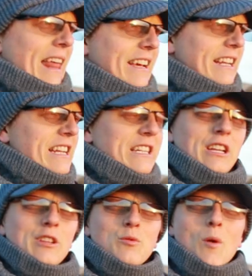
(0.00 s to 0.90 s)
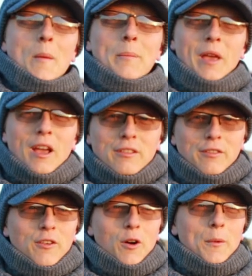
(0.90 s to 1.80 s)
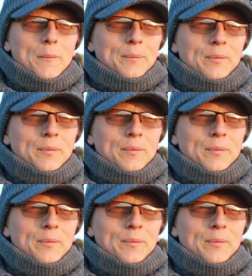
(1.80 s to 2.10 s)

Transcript: and the conditions were beautiful.